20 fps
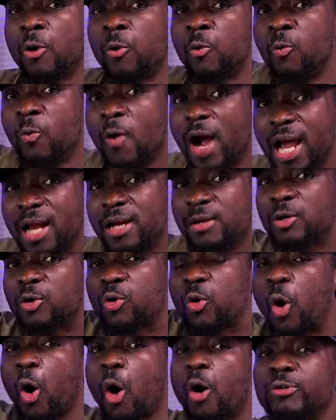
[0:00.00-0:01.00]
when
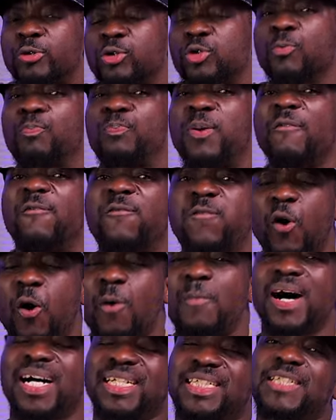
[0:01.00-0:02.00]
called to
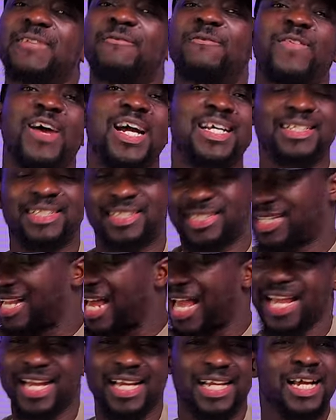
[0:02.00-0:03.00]
perform at events
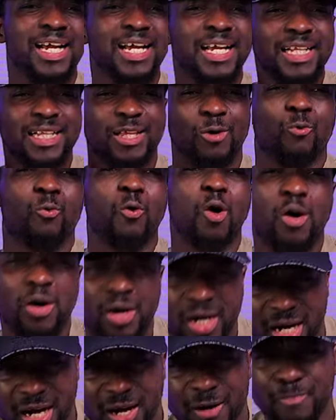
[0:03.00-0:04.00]
like the
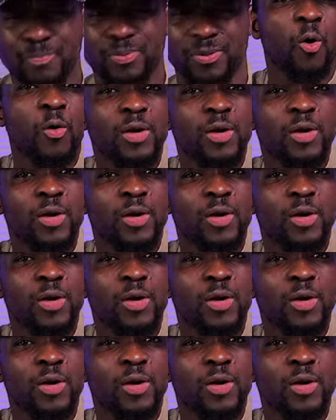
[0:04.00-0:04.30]
World Cup?